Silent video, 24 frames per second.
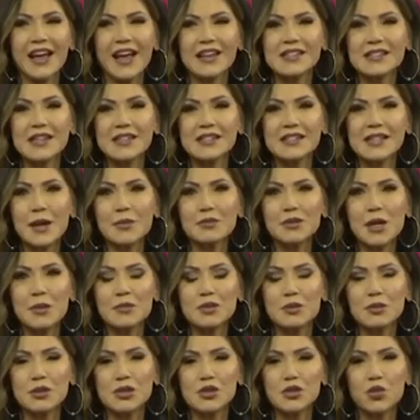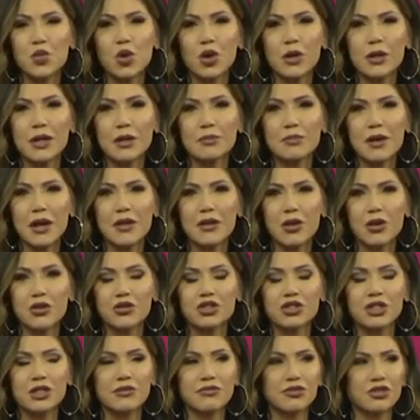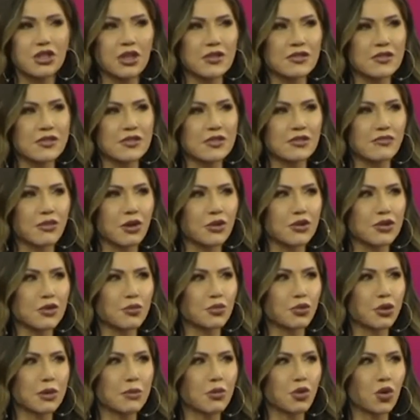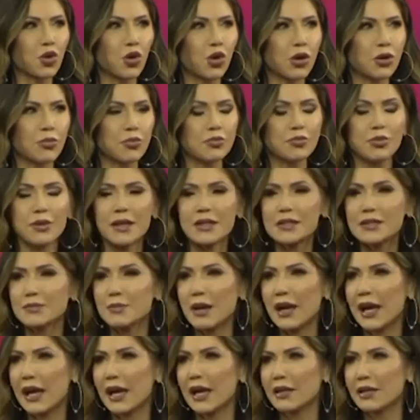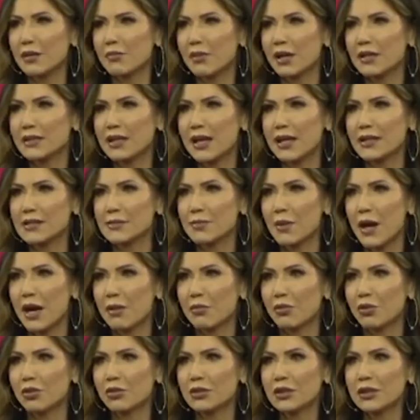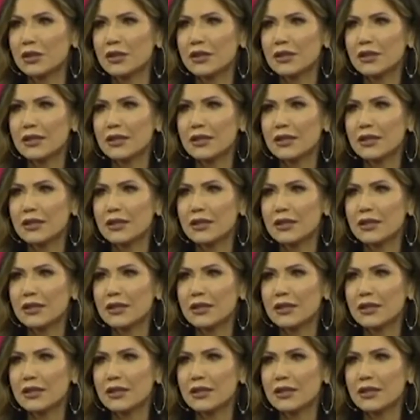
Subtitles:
As I stepped up to be sworn in by our Chief Justice of our Supreme Court, placed my hand on my dad's Bible,